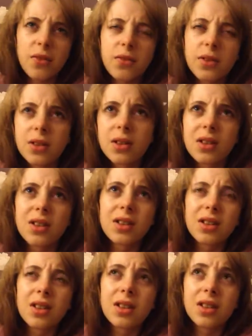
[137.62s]
for
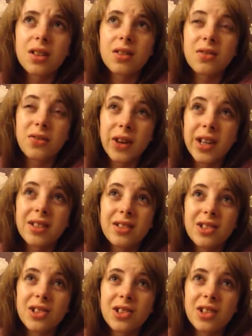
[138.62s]

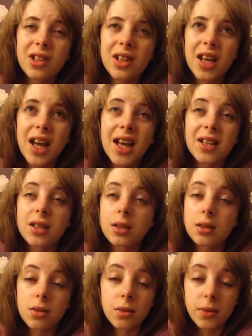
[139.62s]
French and
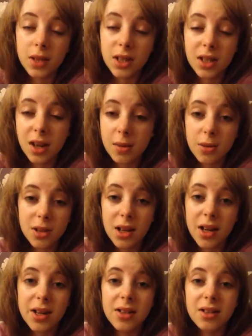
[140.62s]
obviously double
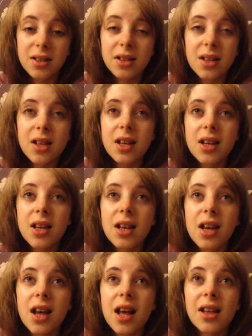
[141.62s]
science,
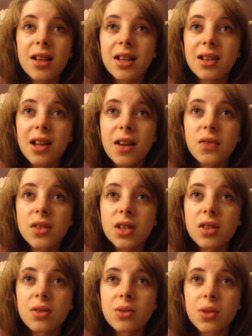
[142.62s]
and then life
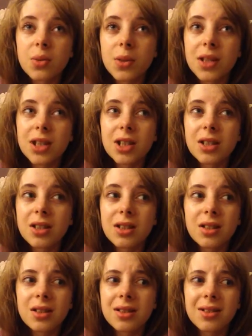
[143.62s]
skills, which
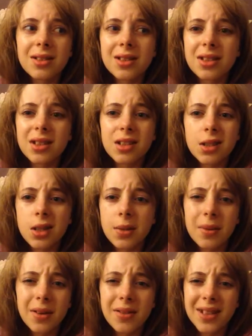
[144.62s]
is a
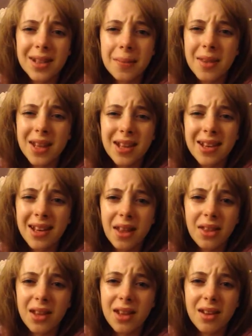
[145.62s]
bit of a something and
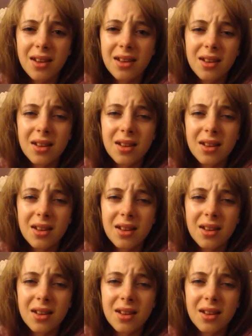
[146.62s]
nothing